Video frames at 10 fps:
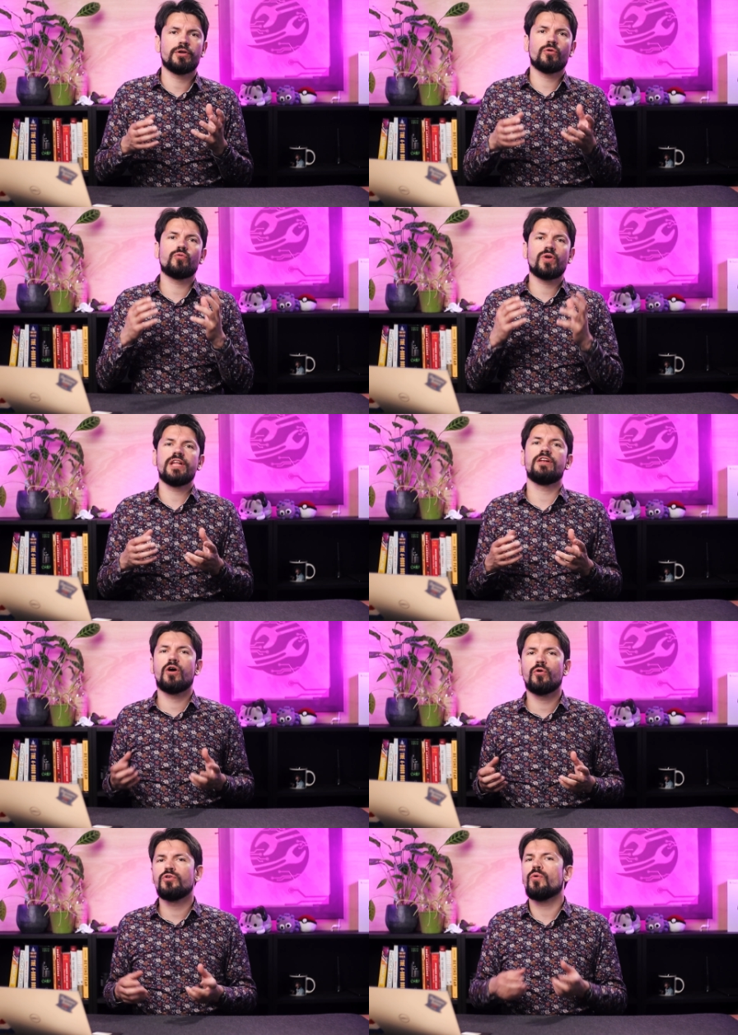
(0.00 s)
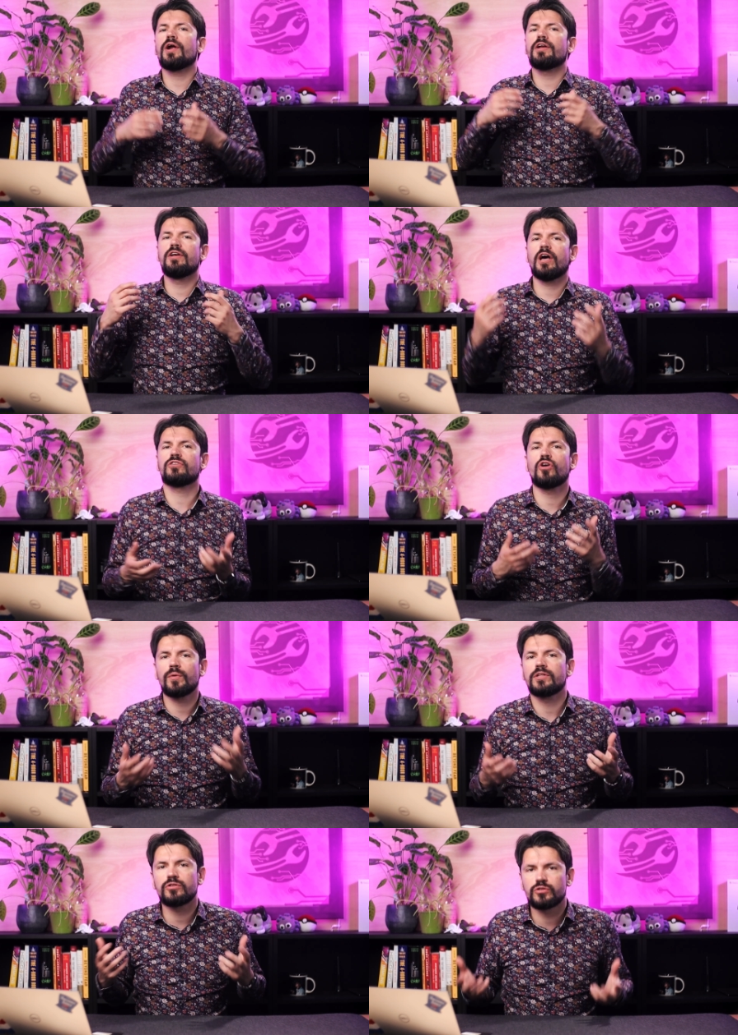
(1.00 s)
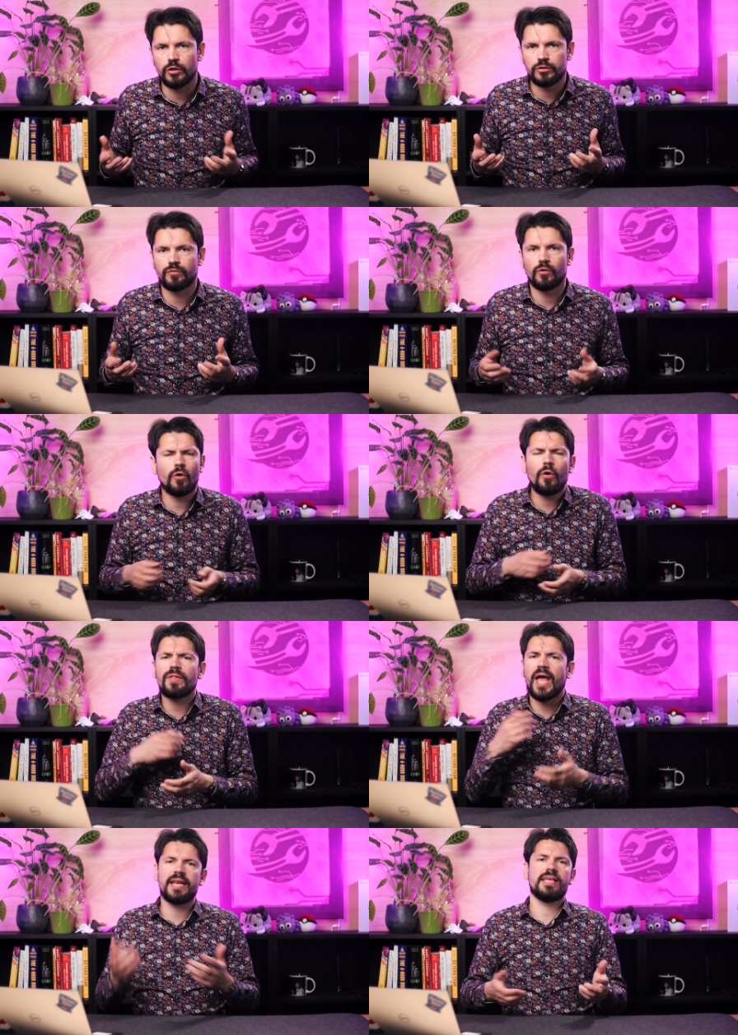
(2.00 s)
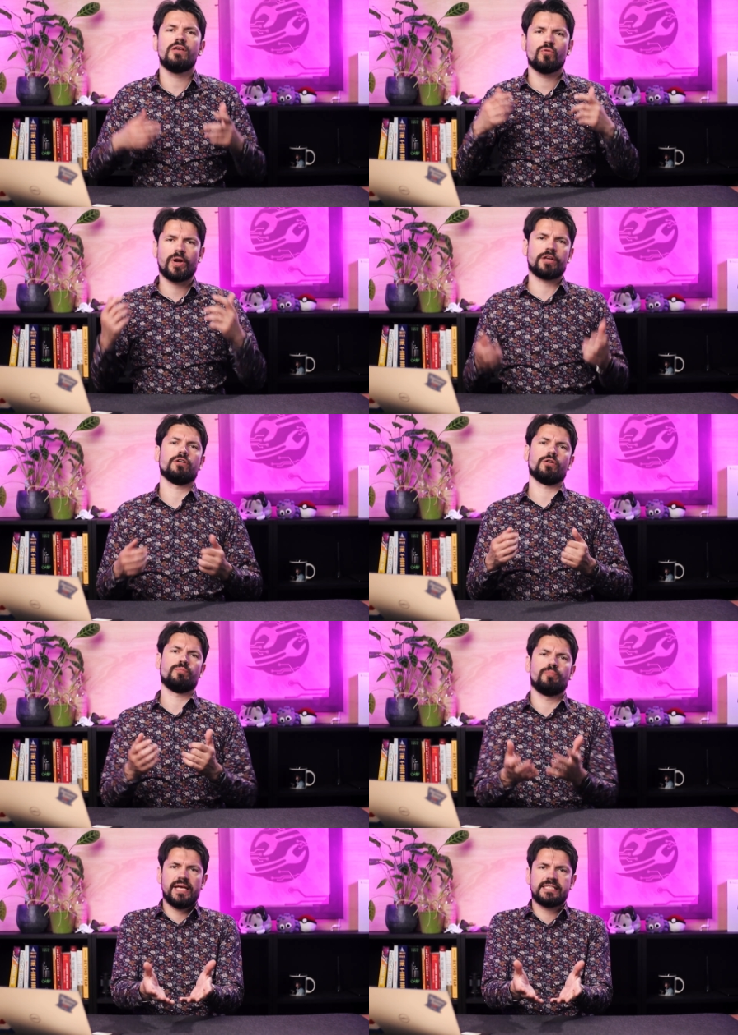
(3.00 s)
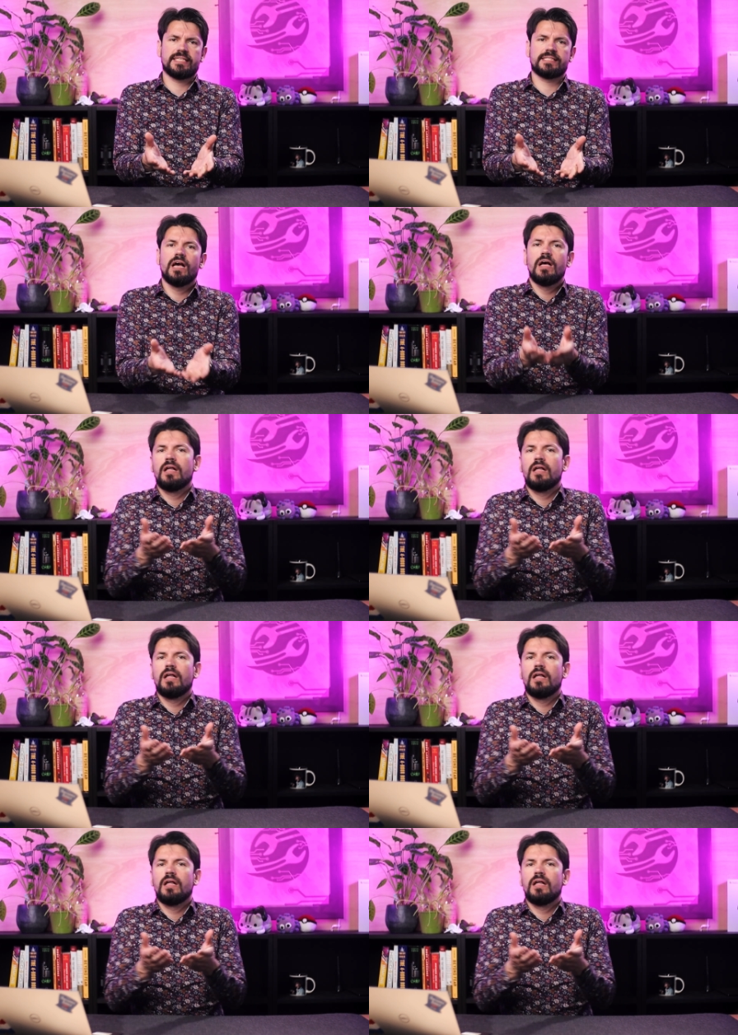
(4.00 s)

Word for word: but already know you are not going to search for on any regular basis